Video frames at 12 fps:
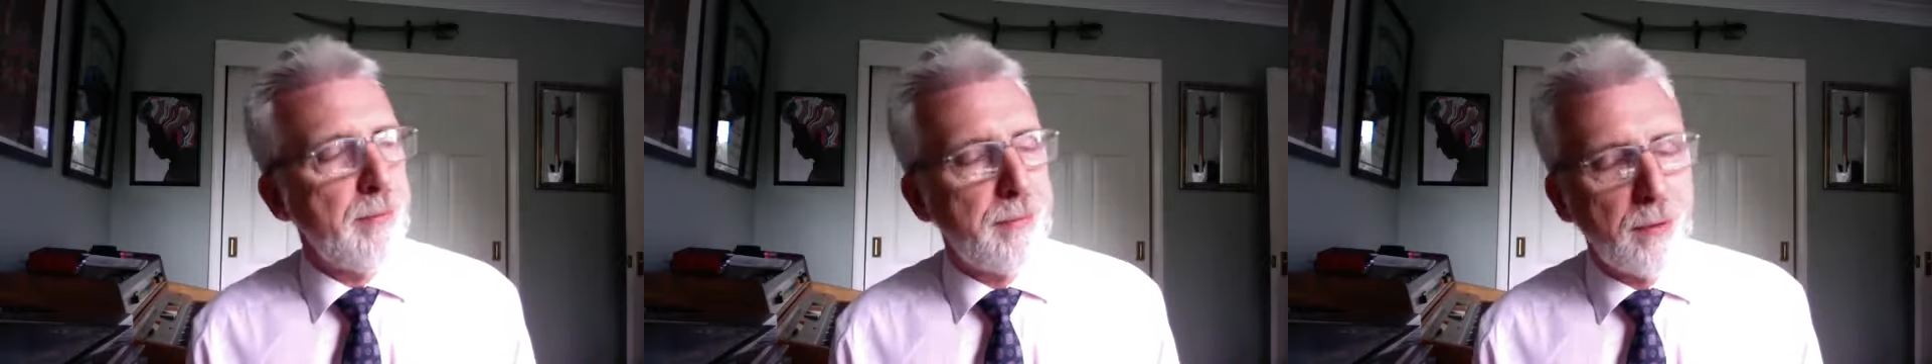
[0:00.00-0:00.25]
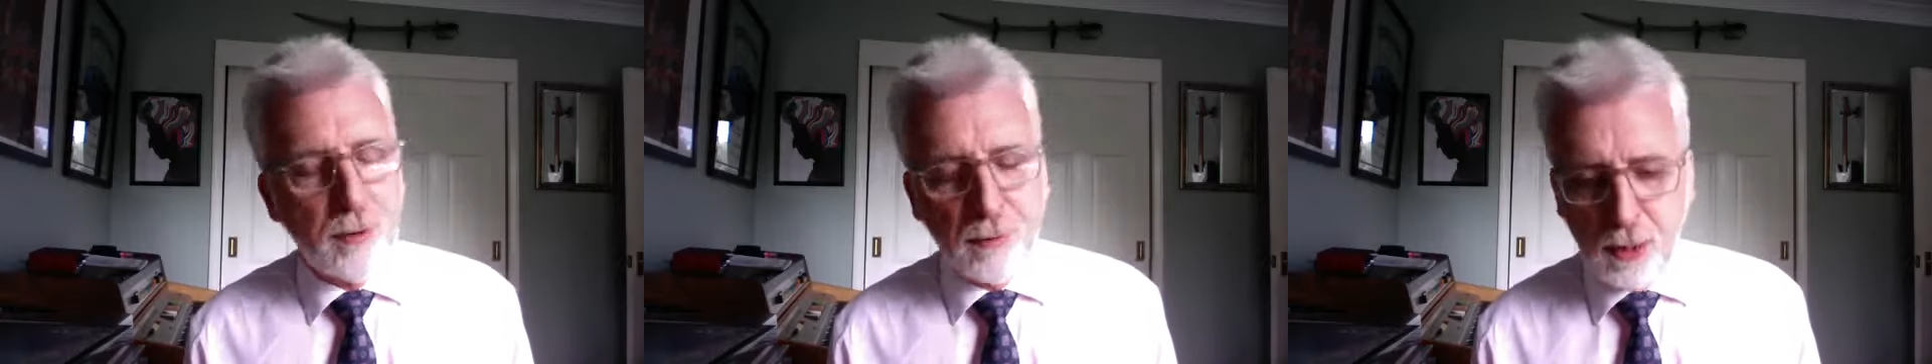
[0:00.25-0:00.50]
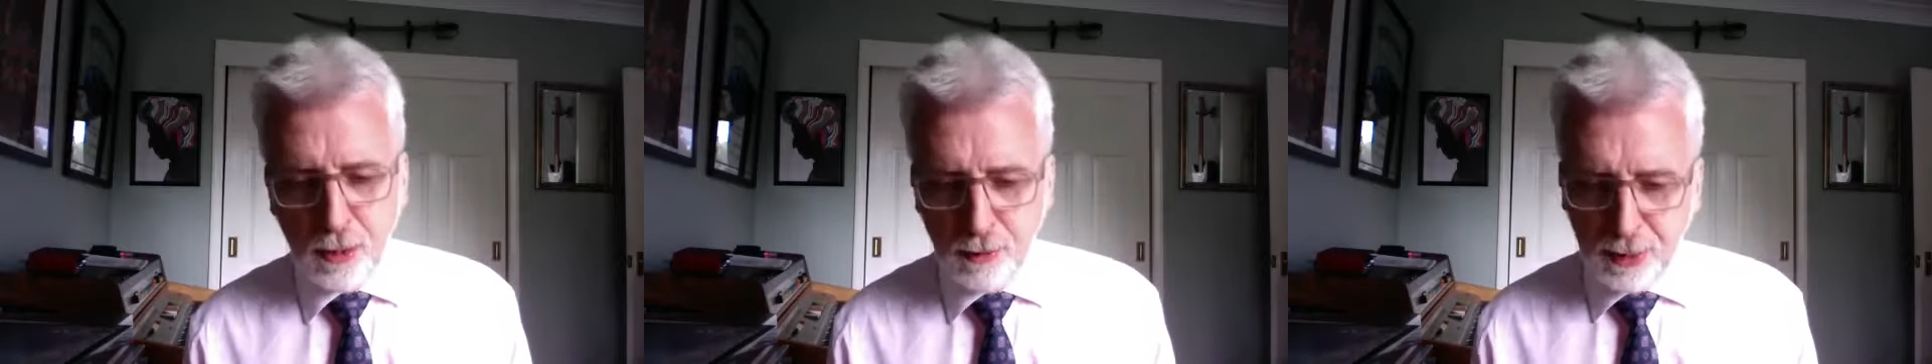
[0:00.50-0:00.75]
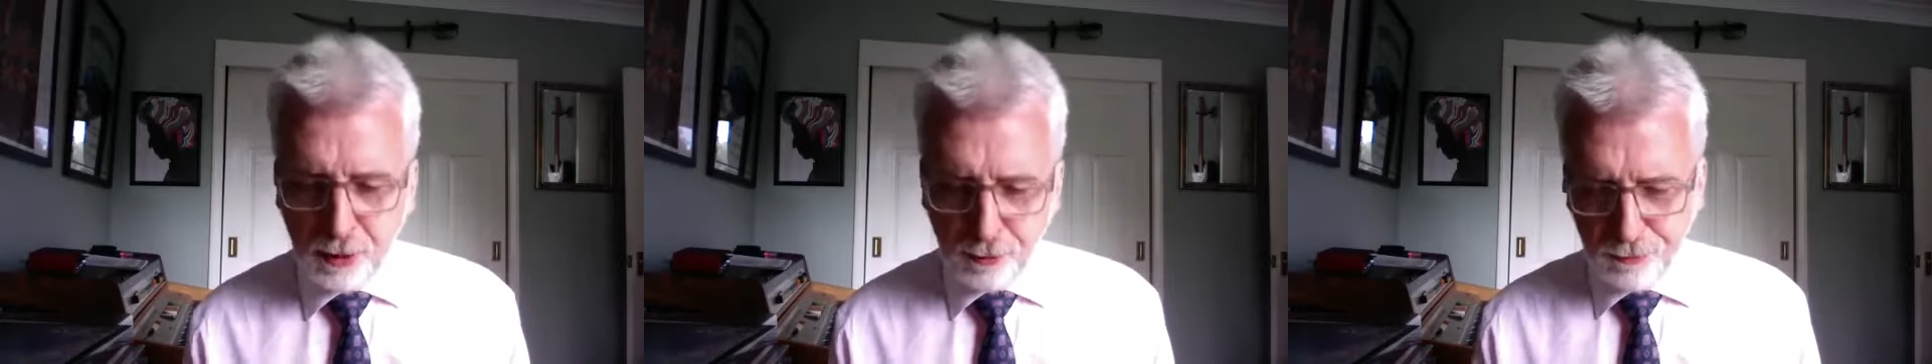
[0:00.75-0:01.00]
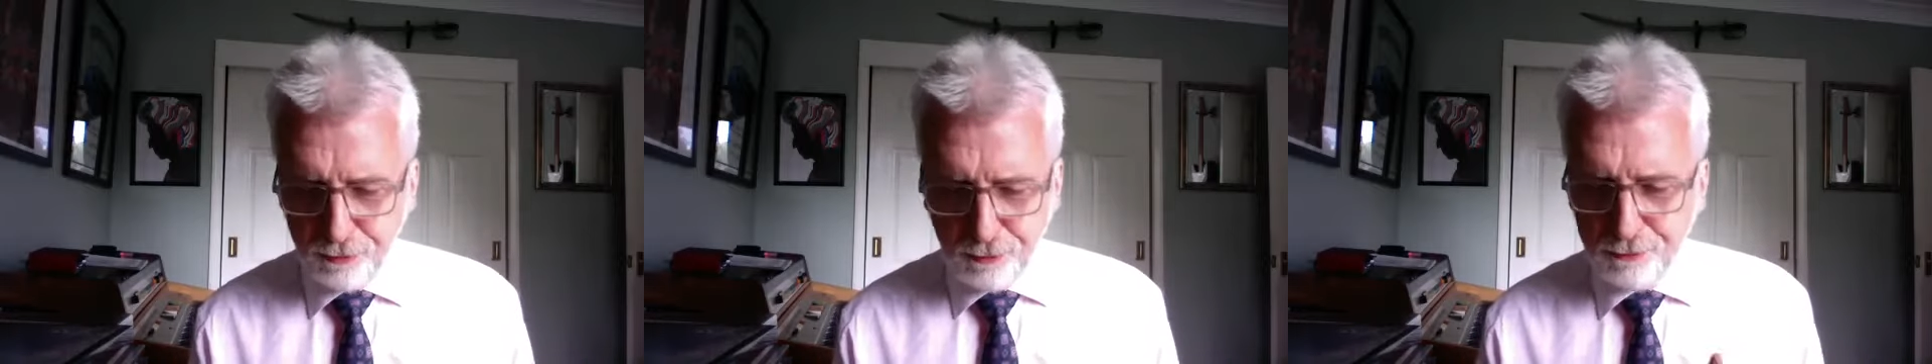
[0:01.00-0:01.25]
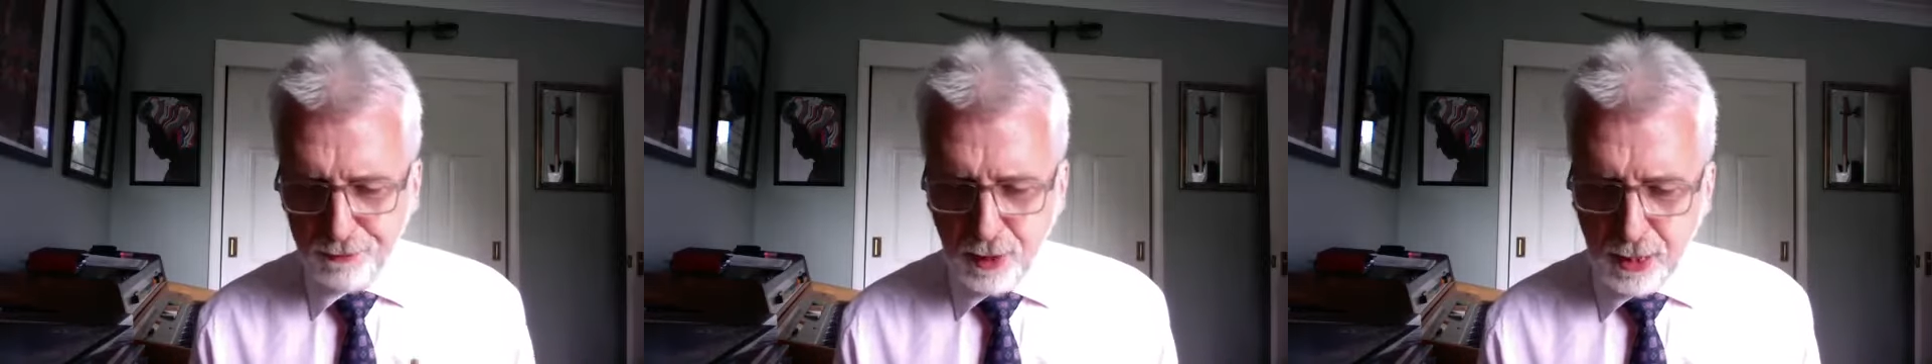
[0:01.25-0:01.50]
for about
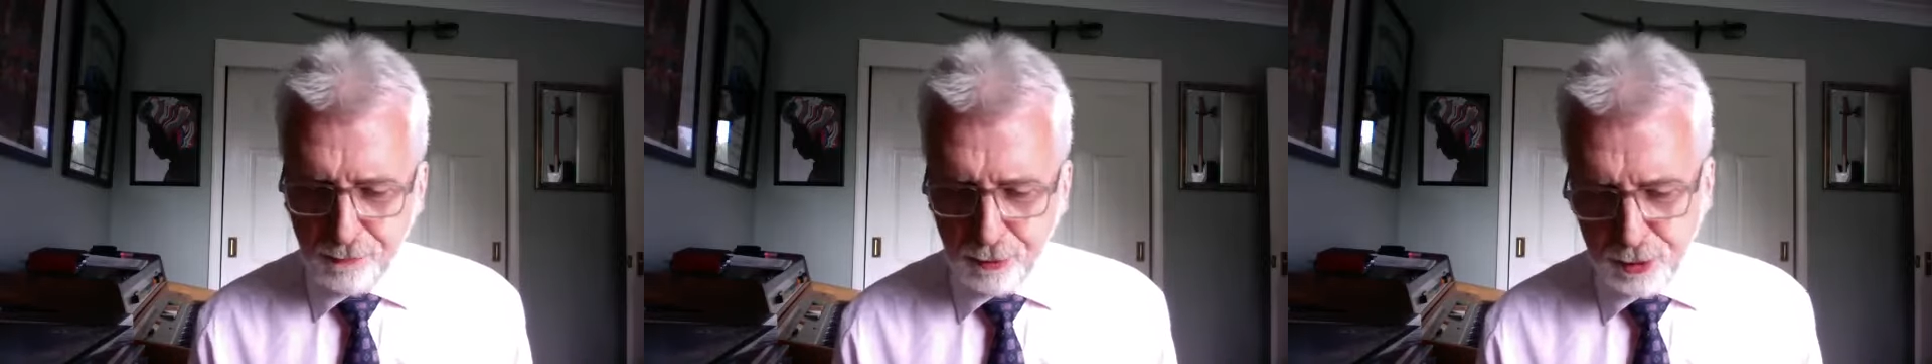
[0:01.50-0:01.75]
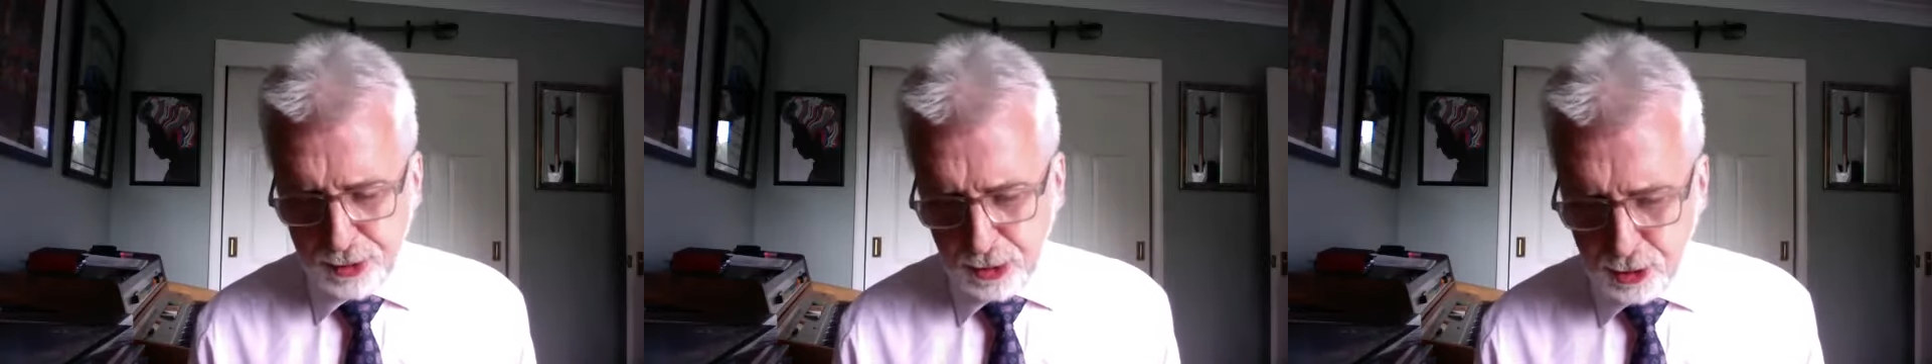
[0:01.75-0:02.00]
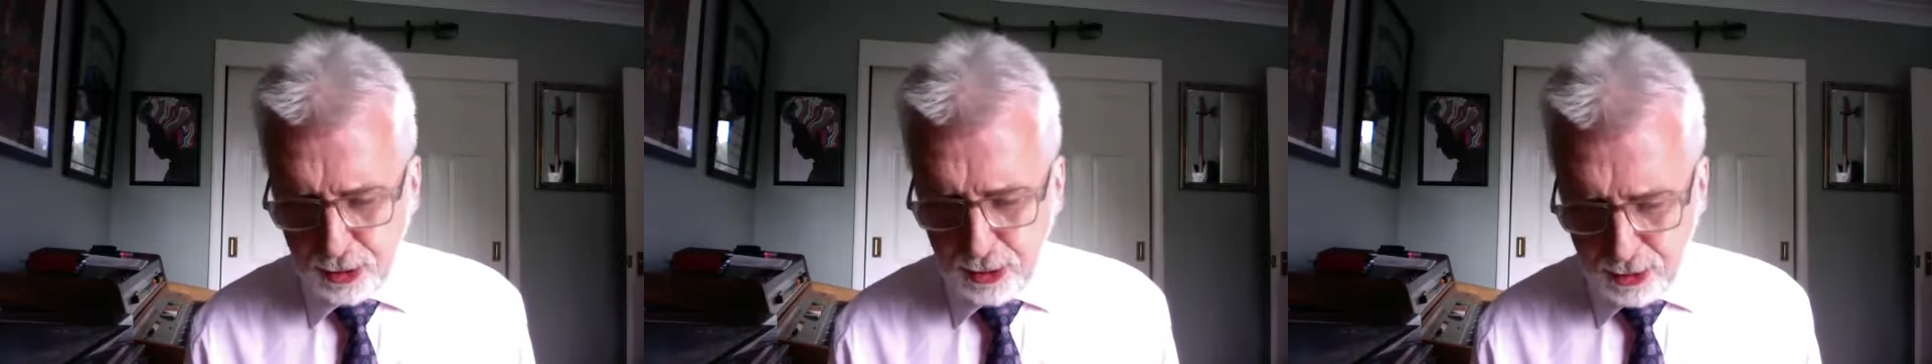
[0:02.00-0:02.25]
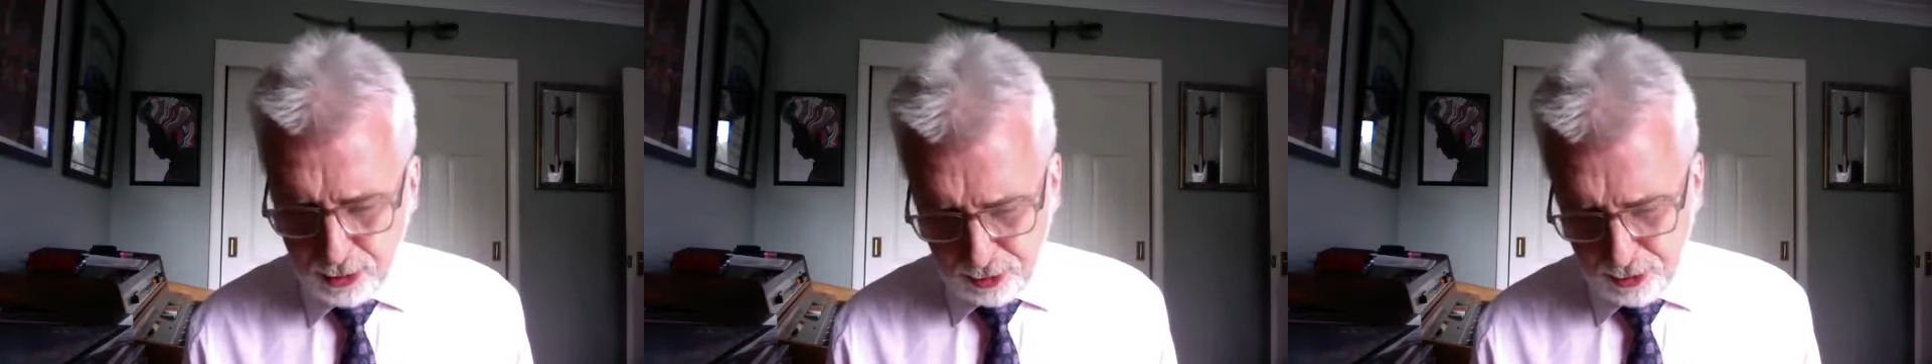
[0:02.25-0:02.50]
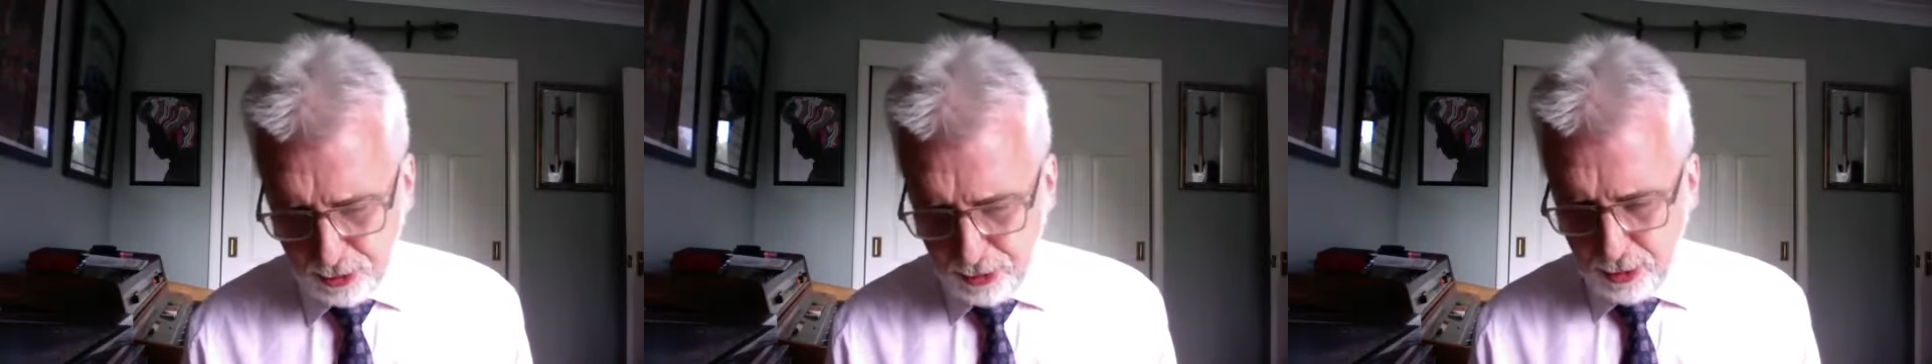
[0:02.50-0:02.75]
5 or 6 years,